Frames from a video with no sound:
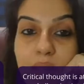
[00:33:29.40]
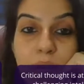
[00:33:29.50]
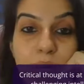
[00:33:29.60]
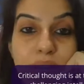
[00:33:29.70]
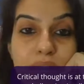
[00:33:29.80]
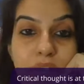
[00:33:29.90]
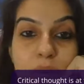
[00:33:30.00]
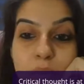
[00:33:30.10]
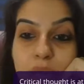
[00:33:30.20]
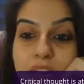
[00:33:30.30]
Okay, so
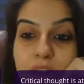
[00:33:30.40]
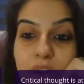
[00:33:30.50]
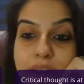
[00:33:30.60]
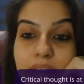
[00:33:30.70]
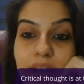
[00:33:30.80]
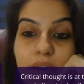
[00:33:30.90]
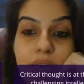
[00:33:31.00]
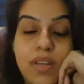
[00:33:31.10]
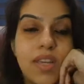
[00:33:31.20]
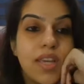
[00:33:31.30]
moving on now.
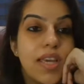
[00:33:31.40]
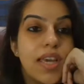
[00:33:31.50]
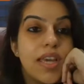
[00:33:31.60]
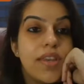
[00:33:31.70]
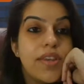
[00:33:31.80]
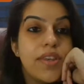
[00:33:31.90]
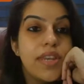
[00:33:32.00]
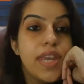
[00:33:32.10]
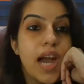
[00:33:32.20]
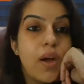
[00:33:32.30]

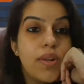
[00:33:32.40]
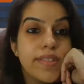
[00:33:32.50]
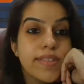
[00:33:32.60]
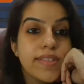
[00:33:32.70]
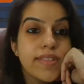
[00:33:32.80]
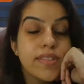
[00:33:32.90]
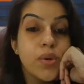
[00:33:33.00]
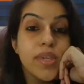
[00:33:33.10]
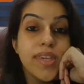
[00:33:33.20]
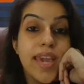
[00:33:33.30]
Now let's see.
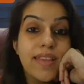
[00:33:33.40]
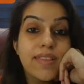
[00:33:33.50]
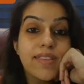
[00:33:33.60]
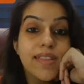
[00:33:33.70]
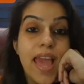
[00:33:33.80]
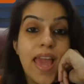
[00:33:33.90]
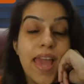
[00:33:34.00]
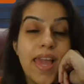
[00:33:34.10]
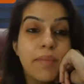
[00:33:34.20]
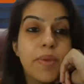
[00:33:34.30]
Oh yes,
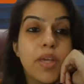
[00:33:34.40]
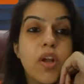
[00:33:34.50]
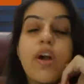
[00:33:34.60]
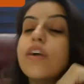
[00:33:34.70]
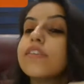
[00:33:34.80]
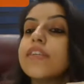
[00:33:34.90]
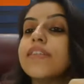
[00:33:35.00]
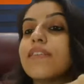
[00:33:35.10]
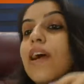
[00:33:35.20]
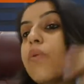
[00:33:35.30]
and because
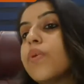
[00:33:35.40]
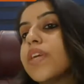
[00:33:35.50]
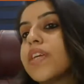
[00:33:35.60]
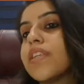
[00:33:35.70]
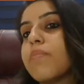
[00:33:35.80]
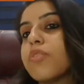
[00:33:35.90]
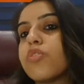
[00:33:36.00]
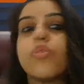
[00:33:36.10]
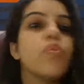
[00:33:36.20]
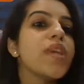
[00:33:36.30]
it's our weekend
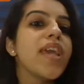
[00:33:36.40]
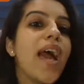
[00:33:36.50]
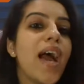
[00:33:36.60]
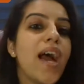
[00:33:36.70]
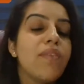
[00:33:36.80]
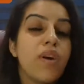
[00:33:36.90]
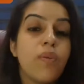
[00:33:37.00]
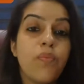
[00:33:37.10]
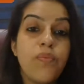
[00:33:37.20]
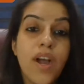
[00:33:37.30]
episode, we have a
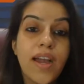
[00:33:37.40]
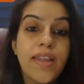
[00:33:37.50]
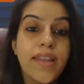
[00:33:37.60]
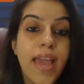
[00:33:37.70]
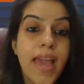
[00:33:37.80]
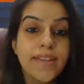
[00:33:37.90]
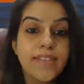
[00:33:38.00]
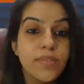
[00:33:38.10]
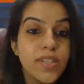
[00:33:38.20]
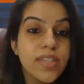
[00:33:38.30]
fun
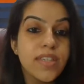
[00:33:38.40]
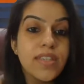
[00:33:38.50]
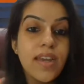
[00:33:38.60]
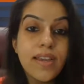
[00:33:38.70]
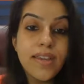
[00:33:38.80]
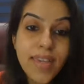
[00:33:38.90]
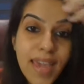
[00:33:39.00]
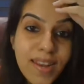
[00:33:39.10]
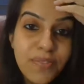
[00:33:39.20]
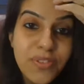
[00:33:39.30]
activity
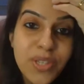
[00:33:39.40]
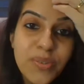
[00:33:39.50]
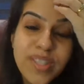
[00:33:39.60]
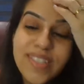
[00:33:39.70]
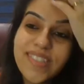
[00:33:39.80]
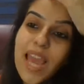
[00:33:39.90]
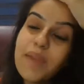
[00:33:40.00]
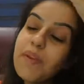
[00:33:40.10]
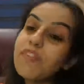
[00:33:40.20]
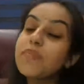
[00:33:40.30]
again for you this
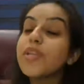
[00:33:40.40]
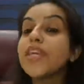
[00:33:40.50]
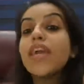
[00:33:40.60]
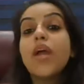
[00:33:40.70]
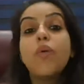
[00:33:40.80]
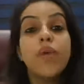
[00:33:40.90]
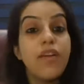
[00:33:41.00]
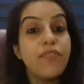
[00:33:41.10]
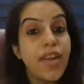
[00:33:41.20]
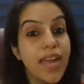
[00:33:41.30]
time, everybody. We
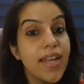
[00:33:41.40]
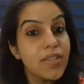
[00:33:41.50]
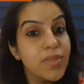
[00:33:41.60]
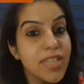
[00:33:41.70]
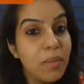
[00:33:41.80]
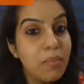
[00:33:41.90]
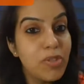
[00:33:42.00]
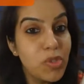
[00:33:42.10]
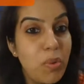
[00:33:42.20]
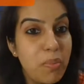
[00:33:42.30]
have fun activity number
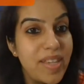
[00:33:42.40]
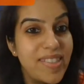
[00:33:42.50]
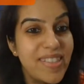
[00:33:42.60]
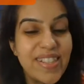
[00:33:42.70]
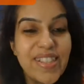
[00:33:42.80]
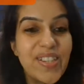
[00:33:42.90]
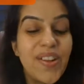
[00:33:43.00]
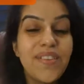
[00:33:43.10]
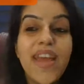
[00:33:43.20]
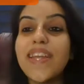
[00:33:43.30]
2, basically.
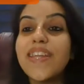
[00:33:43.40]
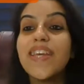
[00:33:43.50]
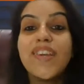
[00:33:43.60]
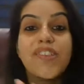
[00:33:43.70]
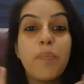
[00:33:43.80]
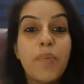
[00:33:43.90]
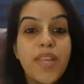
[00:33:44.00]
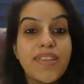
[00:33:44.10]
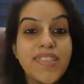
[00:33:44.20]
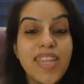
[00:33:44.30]
All right. So
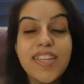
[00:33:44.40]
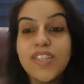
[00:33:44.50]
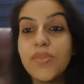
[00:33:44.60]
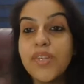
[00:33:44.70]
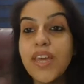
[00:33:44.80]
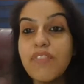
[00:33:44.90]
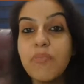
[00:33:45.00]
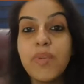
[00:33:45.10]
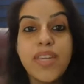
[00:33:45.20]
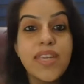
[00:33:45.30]
please stay tuned,
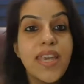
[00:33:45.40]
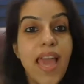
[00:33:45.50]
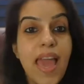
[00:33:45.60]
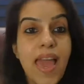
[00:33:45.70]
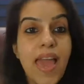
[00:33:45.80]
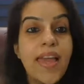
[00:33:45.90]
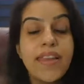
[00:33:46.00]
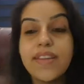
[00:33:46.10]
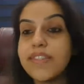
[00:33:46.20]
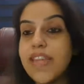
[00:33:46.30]
everybody,
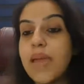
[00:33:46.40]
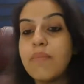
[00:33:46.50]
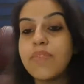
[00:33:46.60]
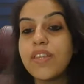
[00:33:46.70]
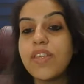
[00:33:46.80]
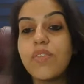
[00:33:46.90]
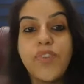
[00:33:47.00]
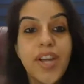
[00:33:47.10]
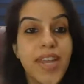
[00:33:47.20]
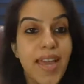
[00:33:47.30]
and attempt this
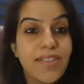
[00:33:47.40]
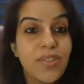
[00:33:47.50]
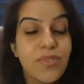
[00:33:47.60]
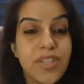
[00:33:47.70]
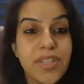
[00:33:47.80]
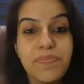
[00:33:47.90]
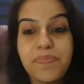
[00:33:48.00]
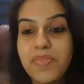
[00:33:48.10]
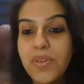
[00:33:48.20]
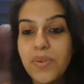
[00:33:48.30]
fun activity.
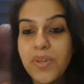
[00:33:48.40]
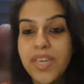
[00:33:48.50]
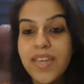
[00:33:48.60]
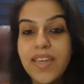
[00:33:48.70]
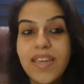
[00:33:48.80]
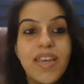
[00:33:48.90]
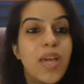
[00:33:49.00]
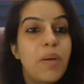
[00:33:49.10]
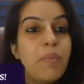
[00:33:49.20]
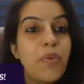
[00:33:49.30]
Okay.
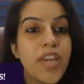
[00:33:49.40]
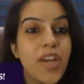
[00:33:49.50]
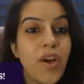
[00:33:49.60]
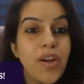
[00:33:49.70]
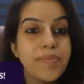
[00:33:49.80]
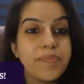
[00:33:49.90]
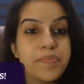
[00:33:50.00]
Moving on.